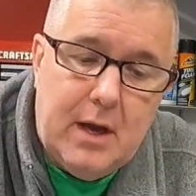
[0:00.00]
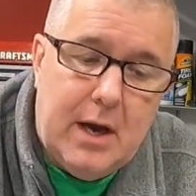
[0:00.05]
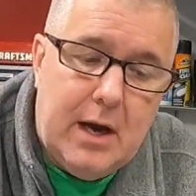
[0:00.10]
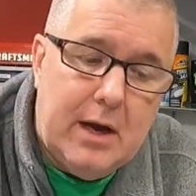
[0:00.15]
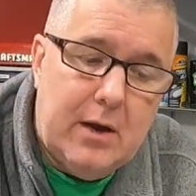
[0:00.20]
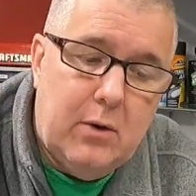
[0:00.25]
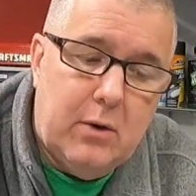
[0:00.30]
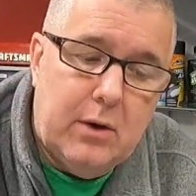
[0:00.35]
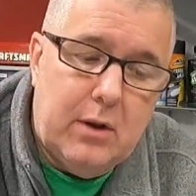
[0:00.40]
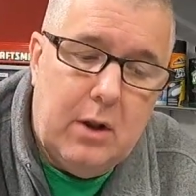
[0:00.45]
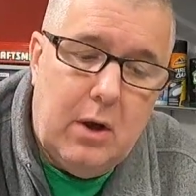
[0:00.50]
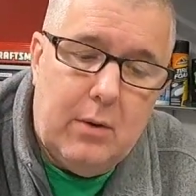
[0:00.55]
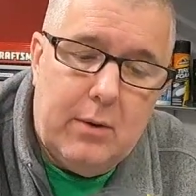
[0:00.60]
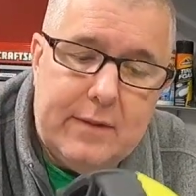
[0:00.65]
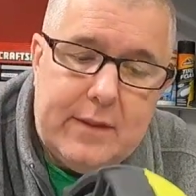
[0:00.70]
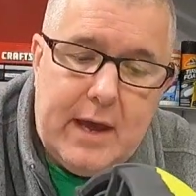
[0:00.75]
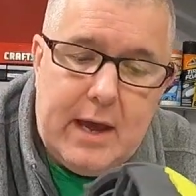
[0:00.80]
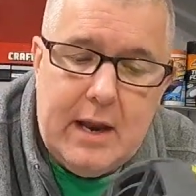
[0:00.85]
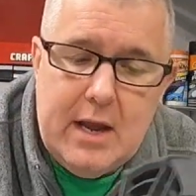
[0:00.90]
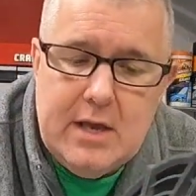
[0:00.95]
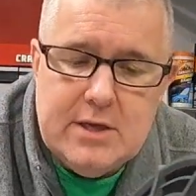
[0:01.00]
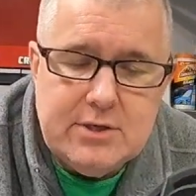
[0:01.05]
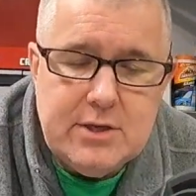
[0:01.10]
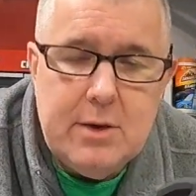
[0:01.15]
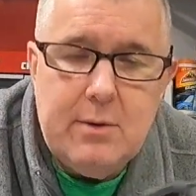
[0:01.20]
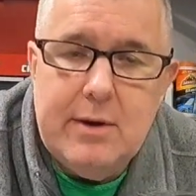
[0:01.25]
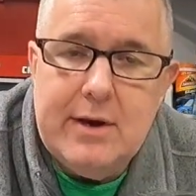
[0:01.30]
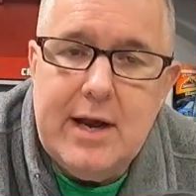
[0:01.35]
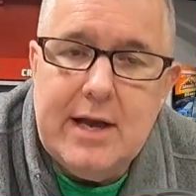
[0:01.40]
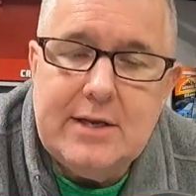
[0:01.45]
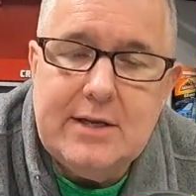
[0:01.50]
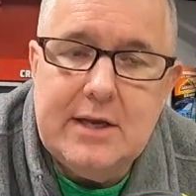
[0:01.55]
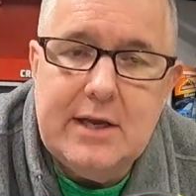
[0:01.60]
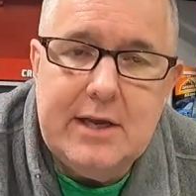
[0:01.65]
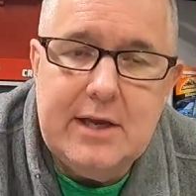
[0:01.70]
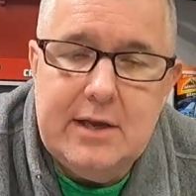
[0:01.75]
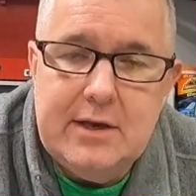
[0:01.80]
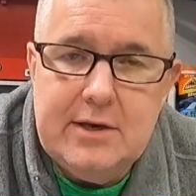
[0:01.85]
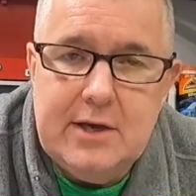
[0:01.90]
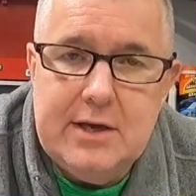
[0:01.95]
going along with that. So anyway, not to
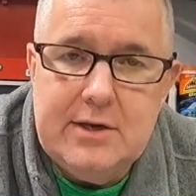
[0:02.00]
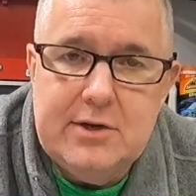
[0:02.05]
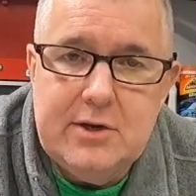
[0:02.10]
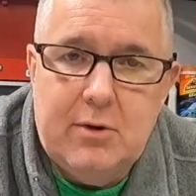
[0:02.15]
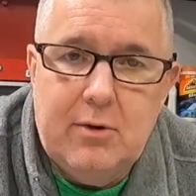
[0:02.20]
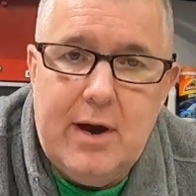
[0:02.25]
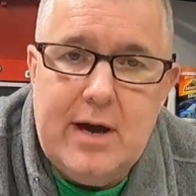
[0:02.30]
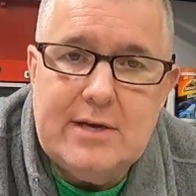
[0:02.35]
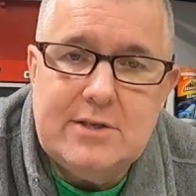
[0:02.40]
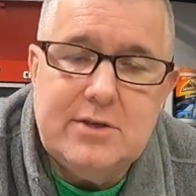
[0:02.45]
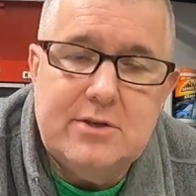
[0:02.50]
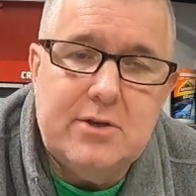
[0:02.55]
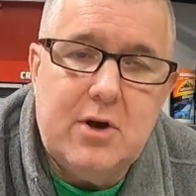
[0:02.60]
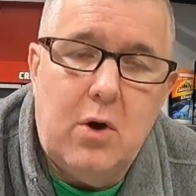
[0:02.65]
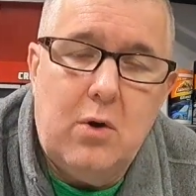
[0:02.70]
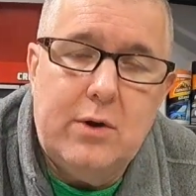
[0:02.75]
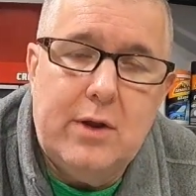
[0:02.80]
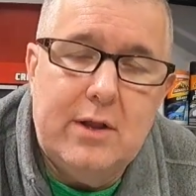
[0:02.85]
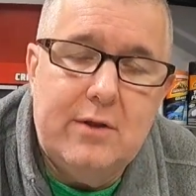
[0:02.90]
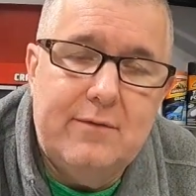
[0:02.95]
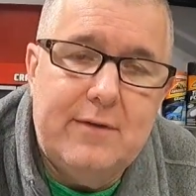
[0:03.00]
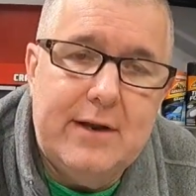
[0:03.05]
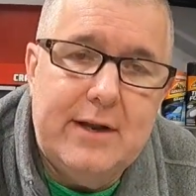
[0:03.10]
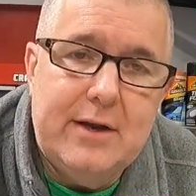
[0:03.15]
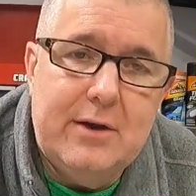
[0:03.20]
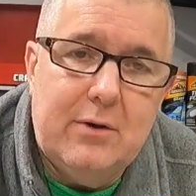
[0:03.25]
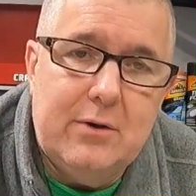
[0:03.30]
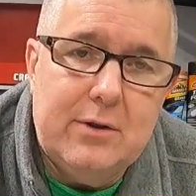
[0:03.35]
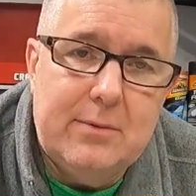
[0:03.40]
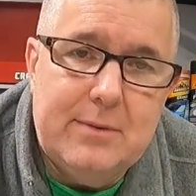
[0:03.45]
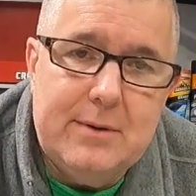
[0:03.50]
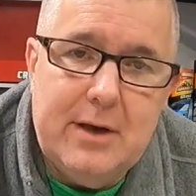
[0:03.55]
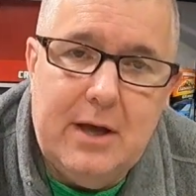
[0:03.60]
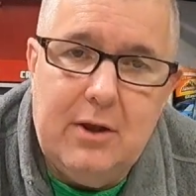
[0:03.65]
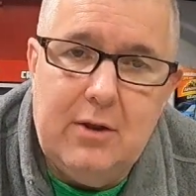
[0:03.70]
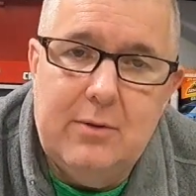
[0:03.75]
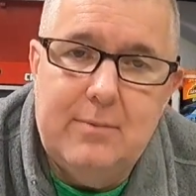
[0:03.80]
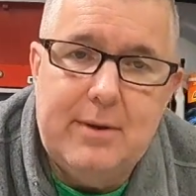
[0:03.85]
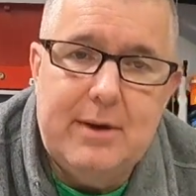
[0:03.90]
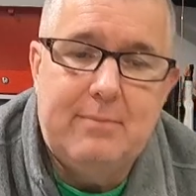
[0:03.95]
get digressed, there's a whole nother video
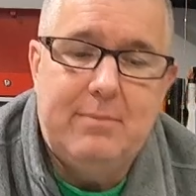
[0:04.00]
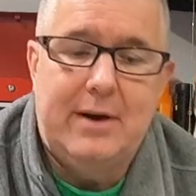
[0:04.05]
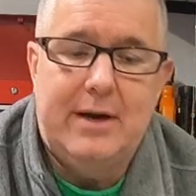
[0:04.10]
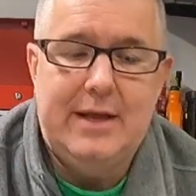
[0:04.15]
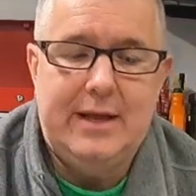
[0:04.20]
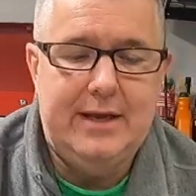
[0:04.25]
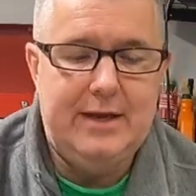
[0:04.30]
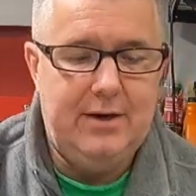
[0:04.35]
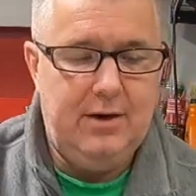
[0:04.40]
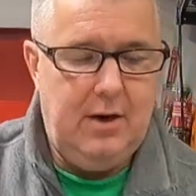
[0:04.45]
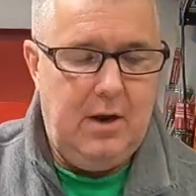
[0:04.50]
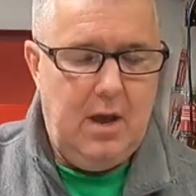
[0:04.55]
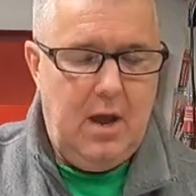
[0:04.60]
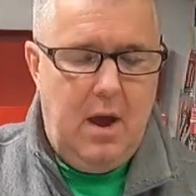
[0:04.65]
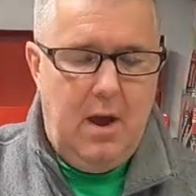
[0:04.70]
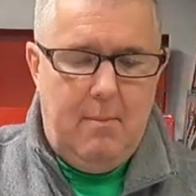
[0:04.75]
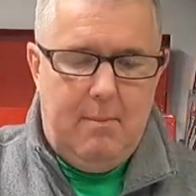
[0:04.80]
on the Big Buddy heater,